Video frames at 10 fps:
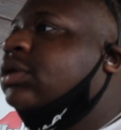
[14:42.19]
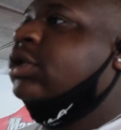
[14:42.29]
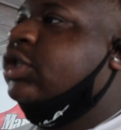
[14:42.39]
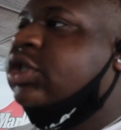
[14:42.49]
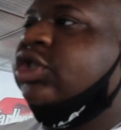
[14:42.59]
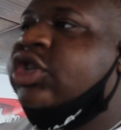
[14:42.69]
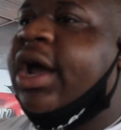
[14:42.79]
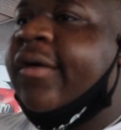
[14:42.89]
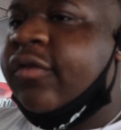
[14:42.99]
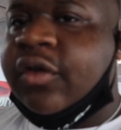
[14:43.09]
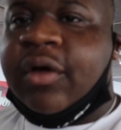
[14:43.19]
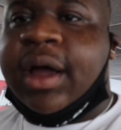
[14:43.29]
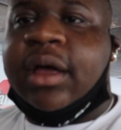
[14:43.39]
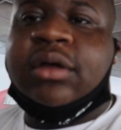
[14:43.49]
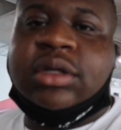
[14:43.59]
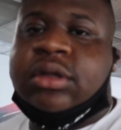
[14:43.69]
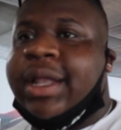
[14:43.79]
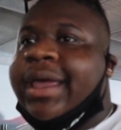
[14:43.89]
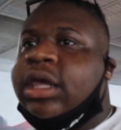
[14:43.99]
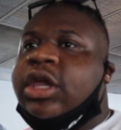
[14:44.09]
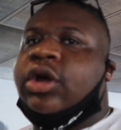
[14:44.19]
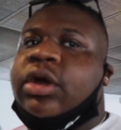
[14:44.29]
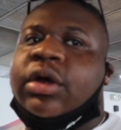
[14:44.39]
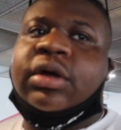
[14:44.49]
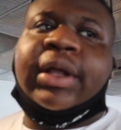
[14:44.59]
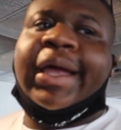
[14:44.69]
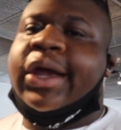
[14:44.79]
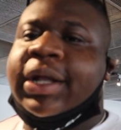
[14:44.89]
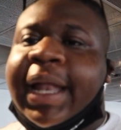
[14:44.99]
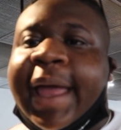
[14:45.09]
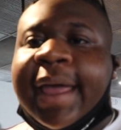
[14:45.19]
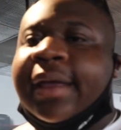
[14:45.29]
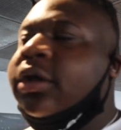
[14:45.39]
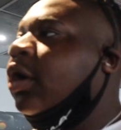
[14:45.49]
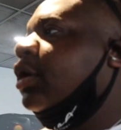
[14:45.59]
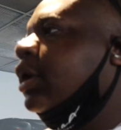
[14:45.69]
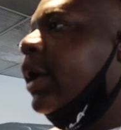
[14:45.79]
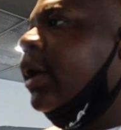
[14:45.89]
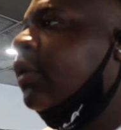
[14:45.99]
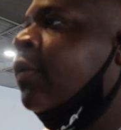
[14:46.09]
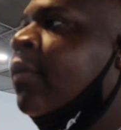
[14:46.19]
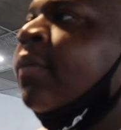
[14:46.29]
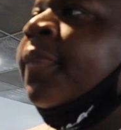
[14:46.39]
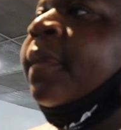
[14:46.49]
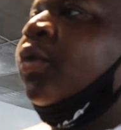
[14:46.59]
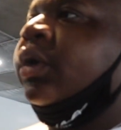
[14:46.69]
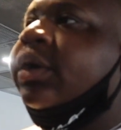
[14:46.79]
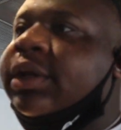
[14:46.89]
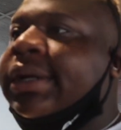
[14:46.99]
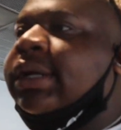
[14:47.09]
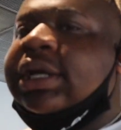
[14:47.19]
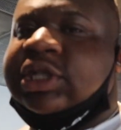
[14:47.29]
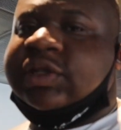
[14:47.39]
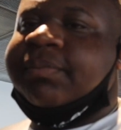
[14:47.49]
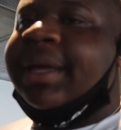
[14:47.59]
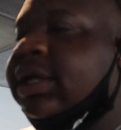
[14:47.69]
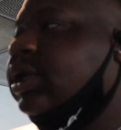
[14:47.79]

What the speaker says: you're just driving around like your land, all of that, where you're literally just big